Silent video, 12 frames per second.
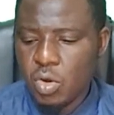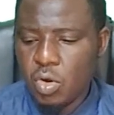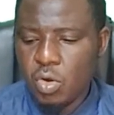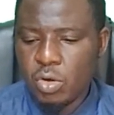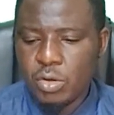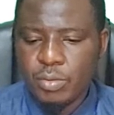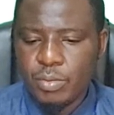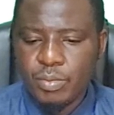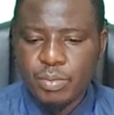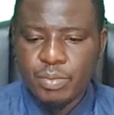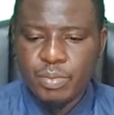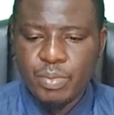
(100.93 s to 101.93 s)
on
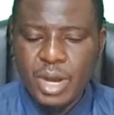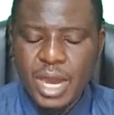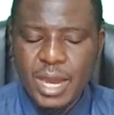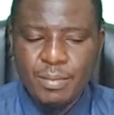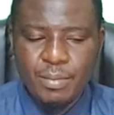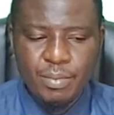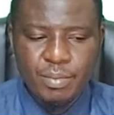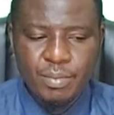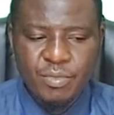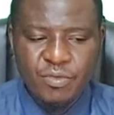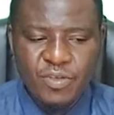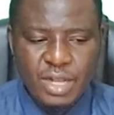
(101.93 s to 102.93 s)
prime
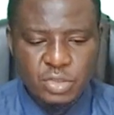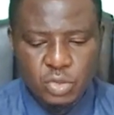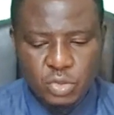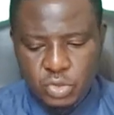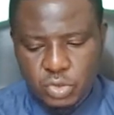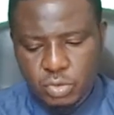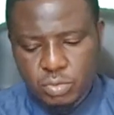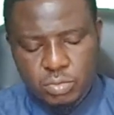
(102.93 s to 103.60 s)
factors.